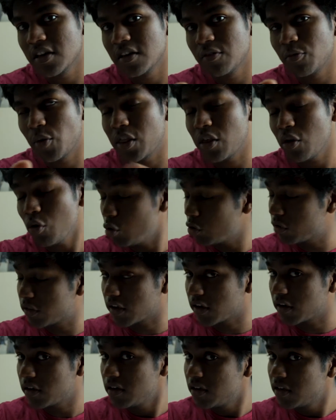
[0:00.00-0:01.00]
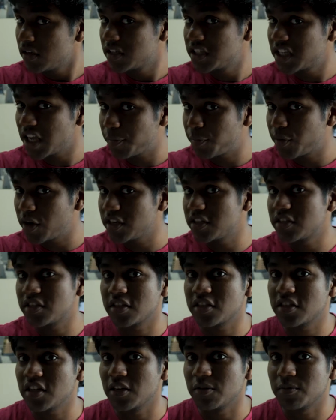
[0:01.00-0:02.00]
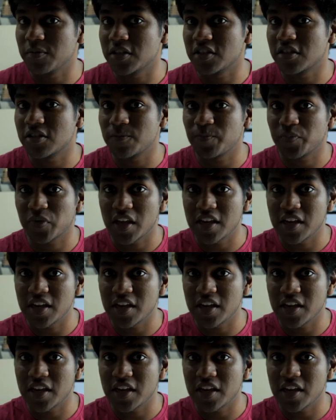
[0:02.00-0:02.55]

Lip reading: where the author separates the syllabus